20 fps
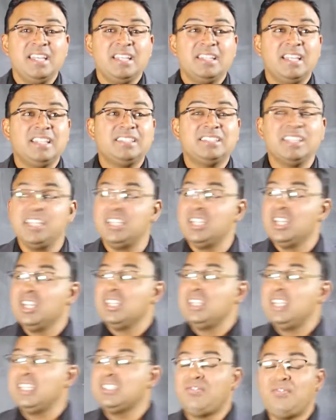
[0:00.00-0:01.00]

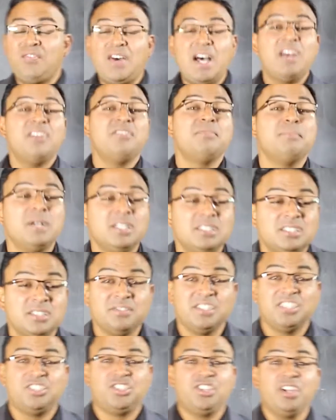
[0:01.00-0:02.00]
That's 5 months
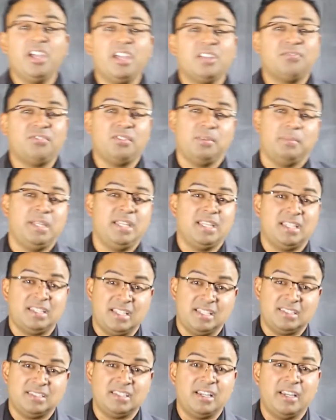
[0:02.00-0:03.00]
of a check for me at
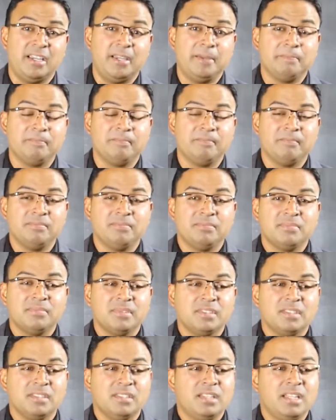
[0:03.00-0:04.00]
that time.
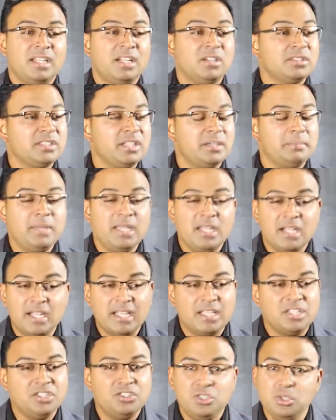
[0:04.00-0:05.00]
And I was like, man,
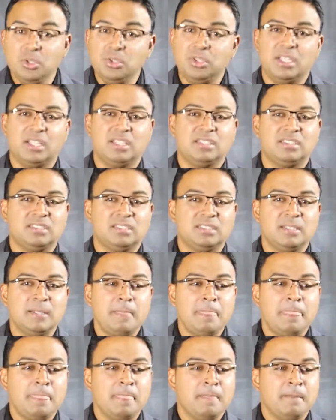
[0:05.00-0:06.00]
I could do this.
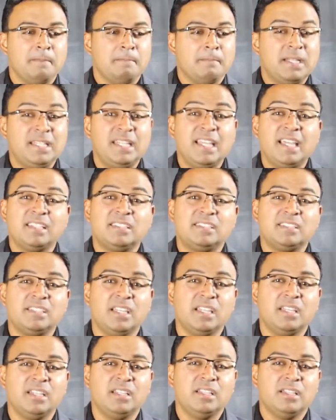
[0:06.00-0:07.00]
My dad
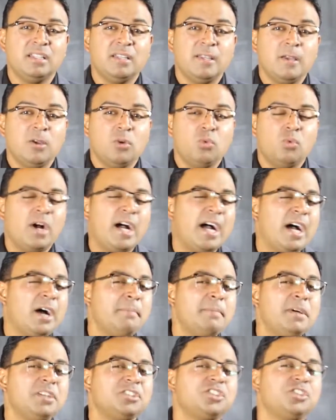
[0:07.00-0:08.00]
said, well, how
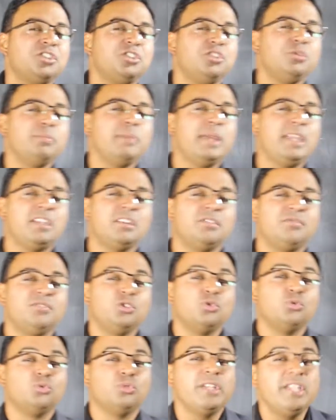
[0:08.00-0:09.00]
much could you make if
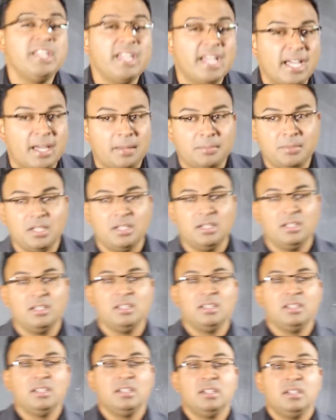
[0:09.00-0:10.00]
you rehabbed it?
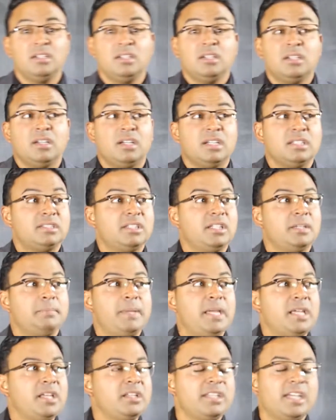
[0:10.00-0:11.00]
I said,
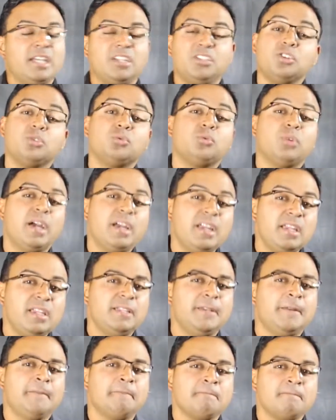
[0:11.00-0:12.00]
man, Dad, you're
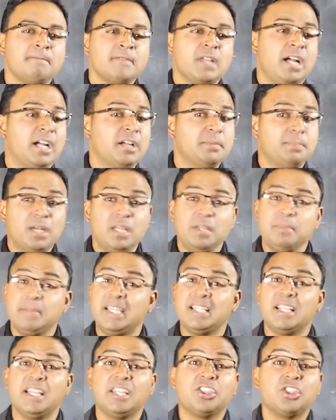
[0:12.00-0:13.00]
right. I could probably
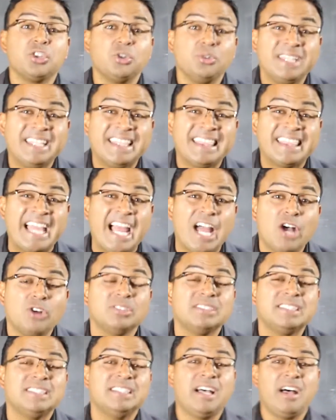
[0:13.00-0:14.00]
make like
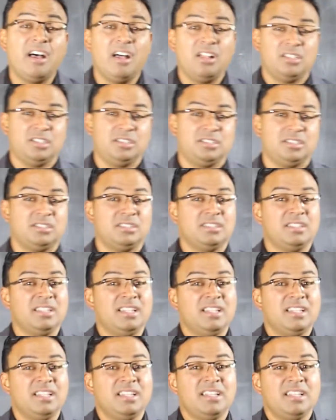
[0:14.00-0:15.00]

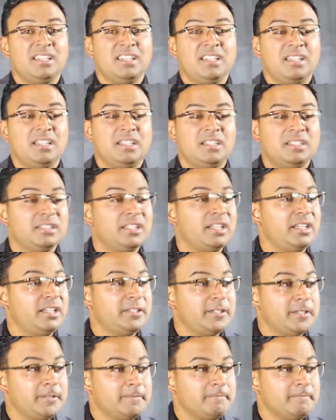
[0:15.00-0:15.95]
$30,000. He's like,